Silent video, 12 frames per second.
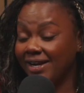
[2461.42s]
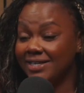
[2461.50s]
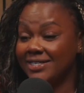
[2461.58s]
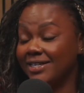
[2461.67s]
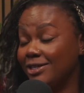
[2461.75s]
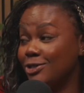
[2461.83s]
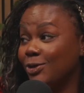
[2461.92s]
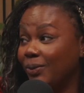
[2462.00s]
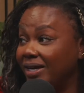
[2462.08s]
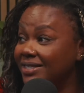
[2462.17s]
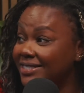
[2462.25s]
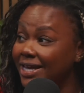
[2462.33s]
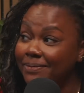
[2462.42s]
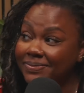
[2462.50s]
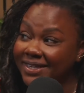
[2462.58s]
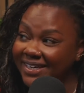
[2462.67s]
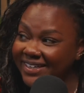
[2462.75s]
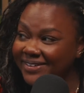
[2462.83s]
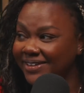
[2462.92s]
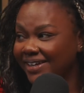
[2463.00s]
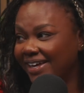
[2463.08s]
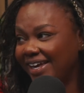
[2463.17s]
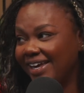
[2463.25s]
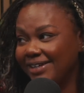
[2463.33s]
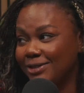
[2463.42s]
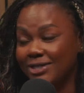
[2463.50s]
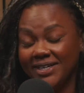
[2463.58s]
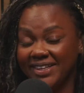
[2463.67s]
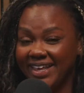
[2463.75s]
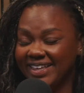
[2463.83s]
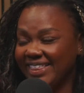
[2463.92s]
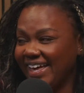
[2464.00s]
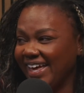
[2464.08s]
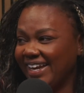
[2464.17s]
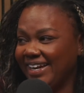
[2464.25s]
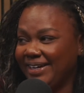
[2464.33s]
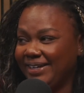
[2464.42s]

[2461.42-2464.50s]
And I said, at least you won something. And she didn't like that.